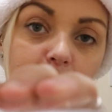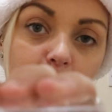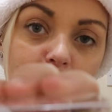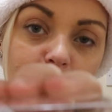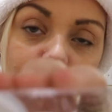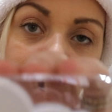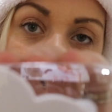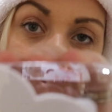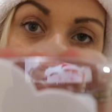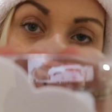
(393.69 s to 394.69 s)
It's obviously
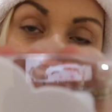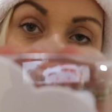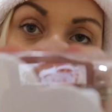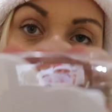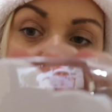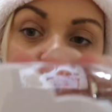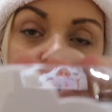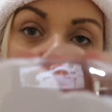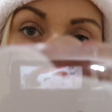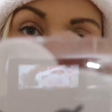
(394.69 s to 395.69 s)
shine above my light,
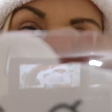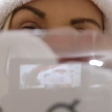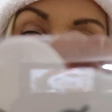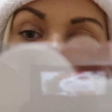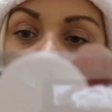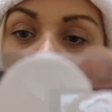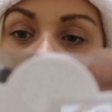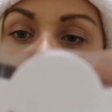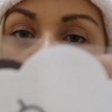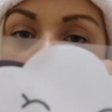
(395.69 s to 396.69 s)
but it's a
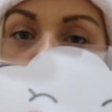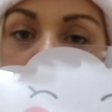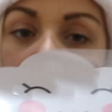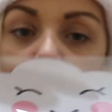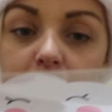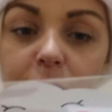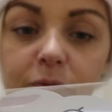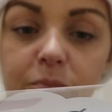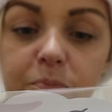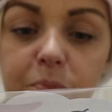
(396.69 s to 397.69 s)
little
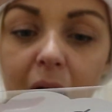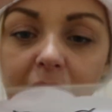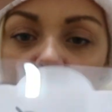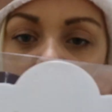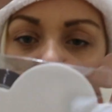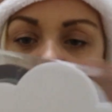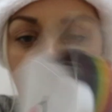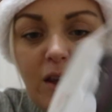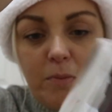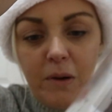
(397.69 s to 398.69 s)
plastic, I
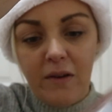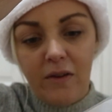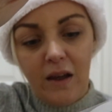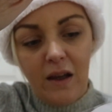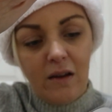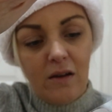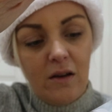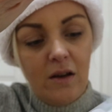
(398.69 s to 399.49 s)
think it's plastic.